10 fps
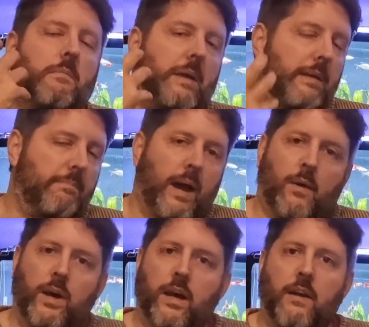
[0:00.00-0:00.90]
big
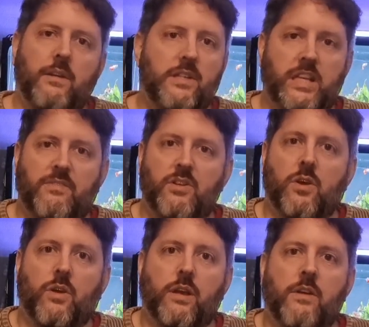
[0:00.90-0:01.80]
power. Only 7
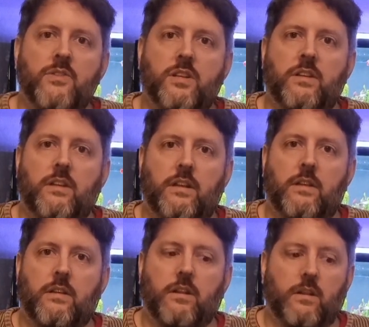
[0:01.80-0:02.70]
knockouts
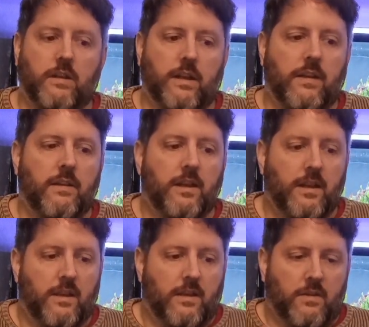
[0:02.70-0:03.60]
in a
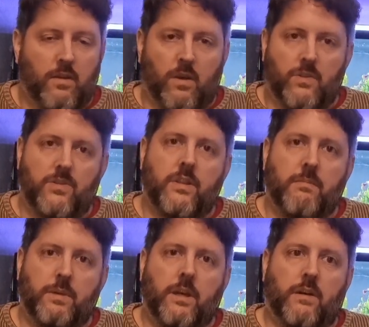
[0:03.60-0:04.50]
large
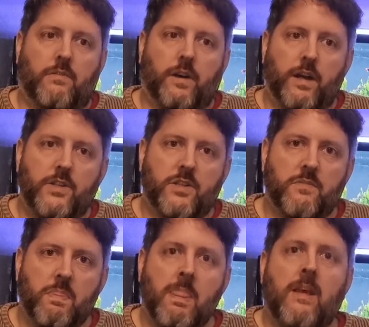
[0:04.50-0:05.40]
number of
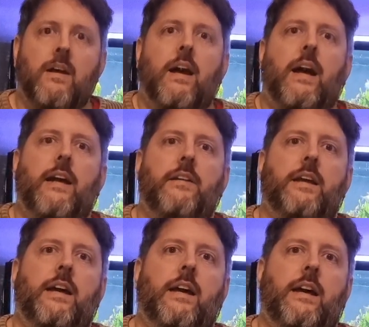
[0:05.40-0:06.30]
fights, and
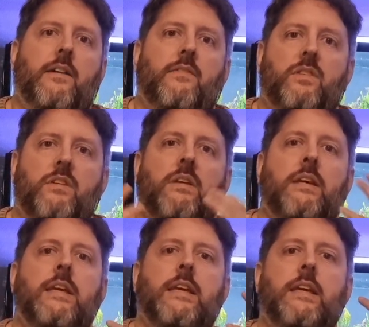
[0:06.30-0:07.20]

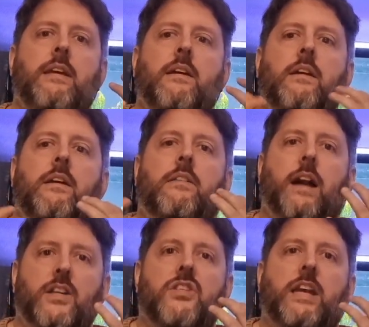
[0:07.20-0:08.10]
he
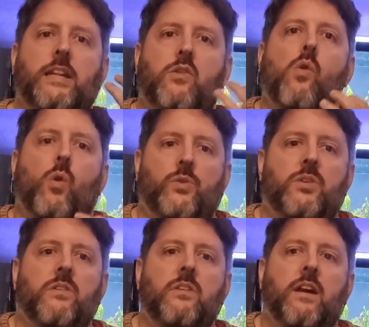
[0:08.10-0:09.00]
does get caught.